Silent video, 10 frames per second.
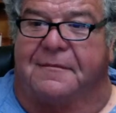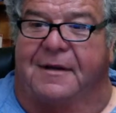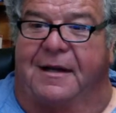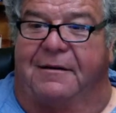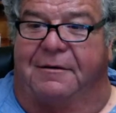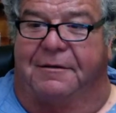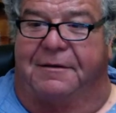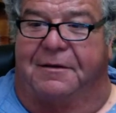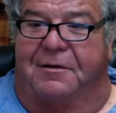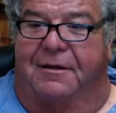I agree with
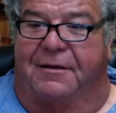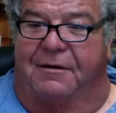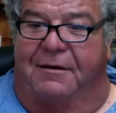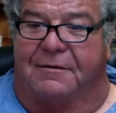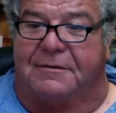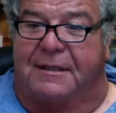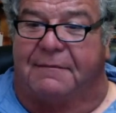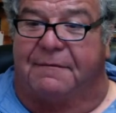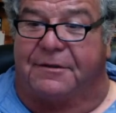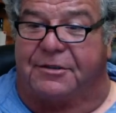you, Lloyd. There are no
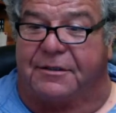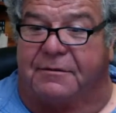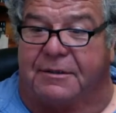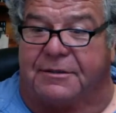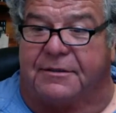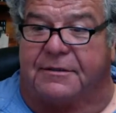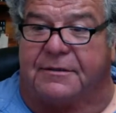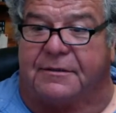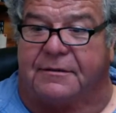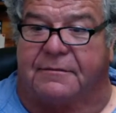dumb fishing
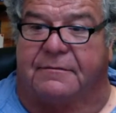questions.